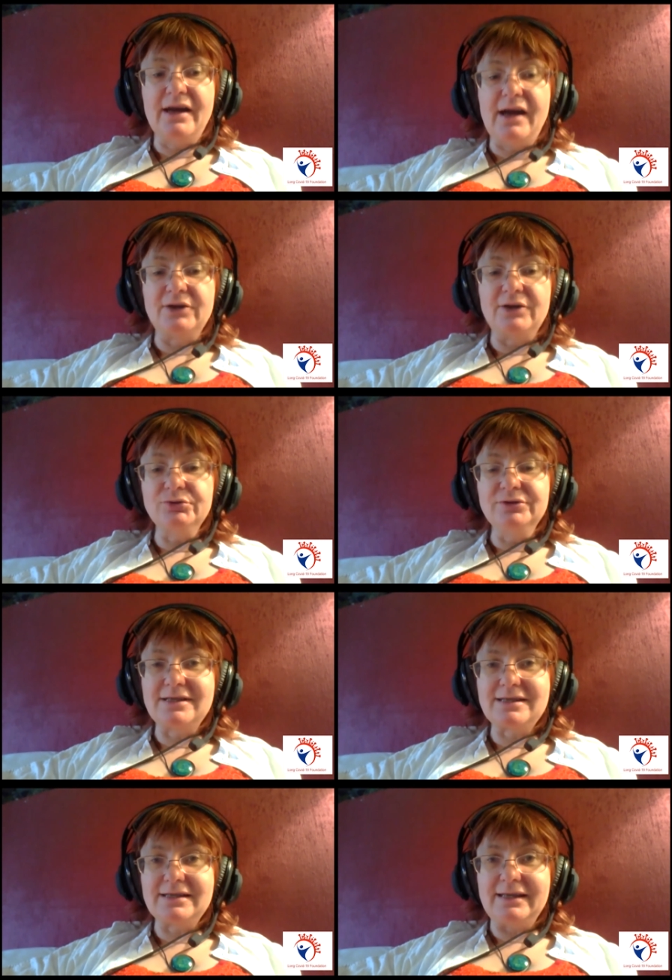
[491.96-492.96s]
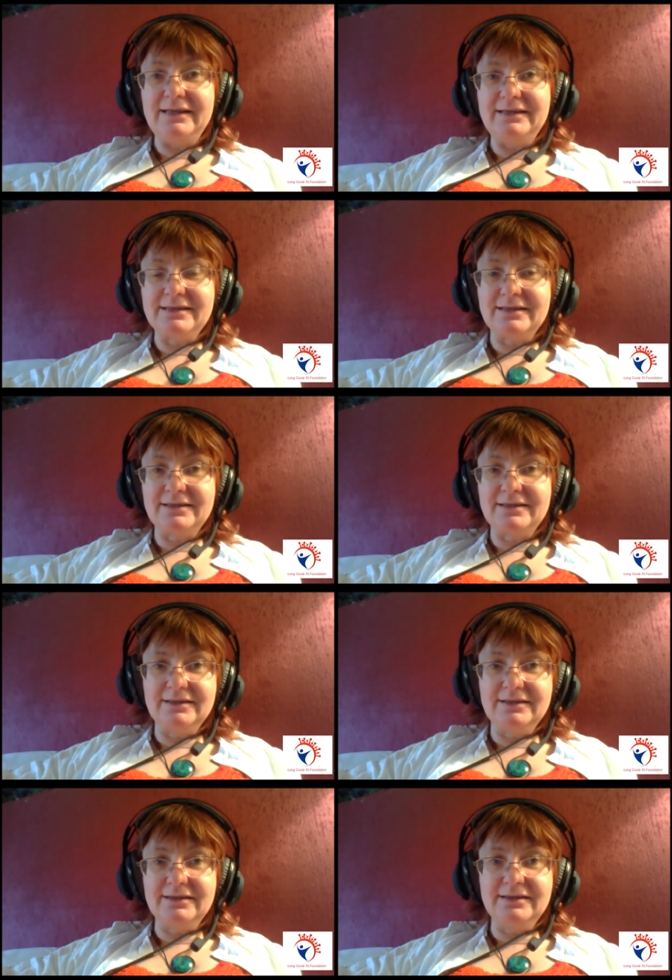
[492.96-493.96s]
I couldn't say that
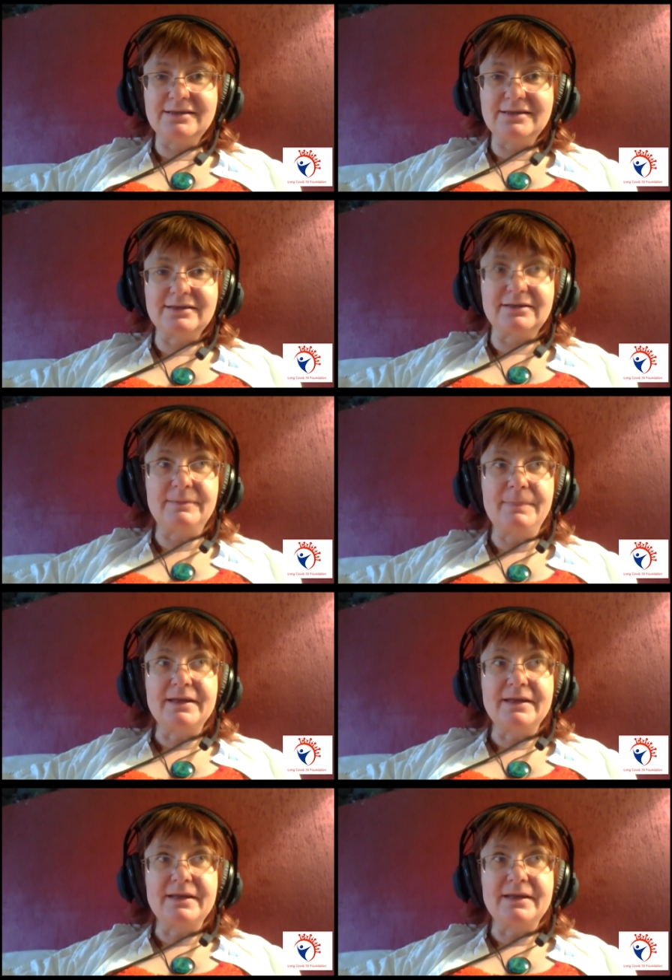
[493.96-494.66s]
it is uh,